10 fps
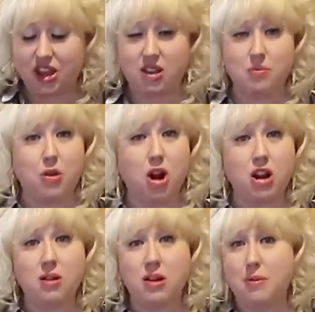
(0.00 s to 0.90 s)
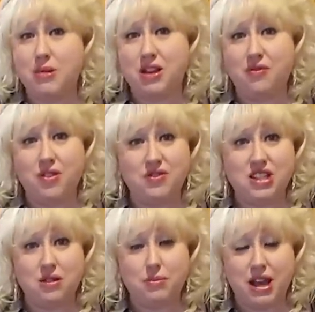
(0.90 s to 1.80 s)
I could park a big
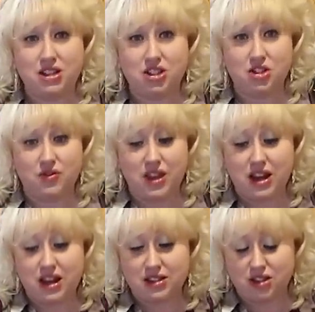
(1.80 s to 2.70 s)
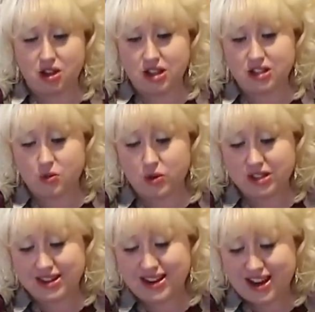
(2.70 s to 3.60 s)
fifteen passenger van as long as it
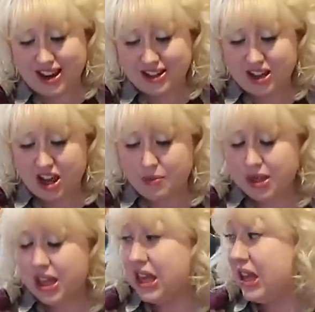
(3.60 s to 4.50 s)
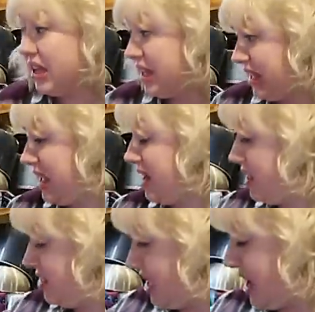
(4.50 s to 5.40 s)
wasn't a high top in
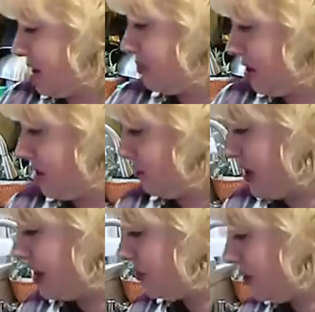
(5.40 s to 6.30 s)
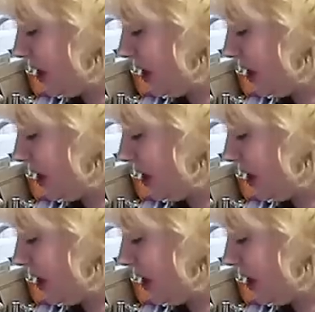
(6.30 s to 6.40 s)
that Ronald Reagan